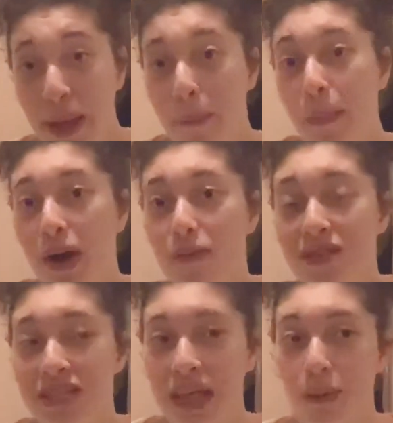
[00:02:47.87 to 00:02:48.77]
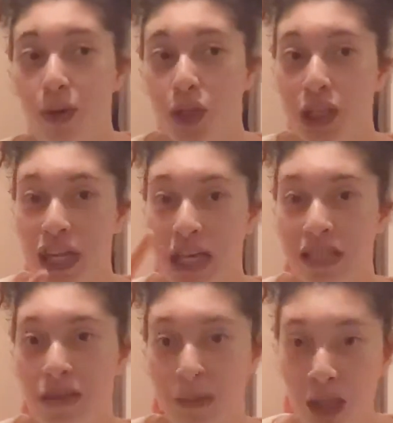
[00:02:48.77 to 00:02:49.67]
But obviously, I won't connect
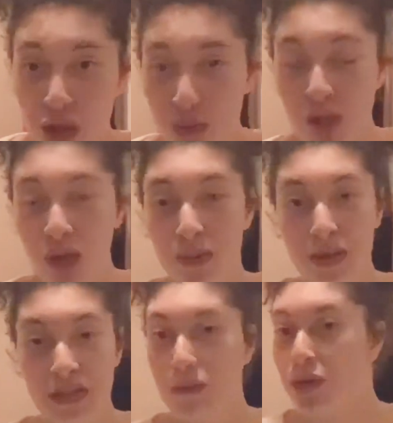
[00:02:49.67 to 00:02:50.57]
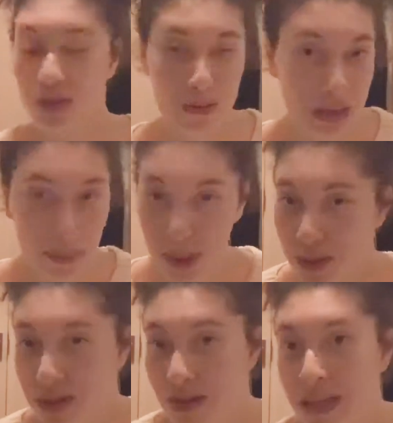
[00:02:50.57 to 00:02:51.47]
it to my YouTube channel because I'm not going to be
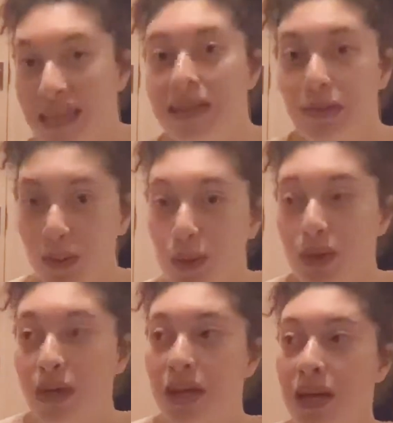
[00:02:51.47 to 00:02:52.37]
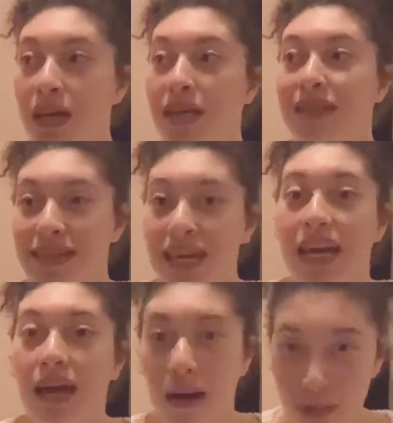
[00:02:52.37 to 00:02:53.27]
uploading on it until the
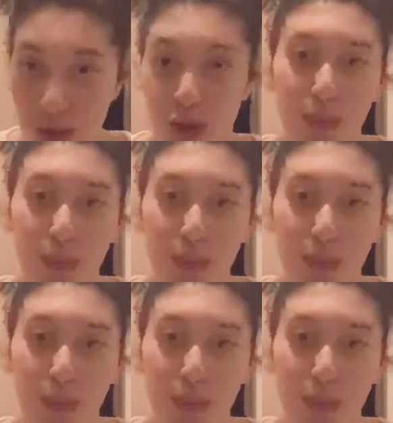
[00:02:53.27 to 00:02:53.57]
day I'm going to go to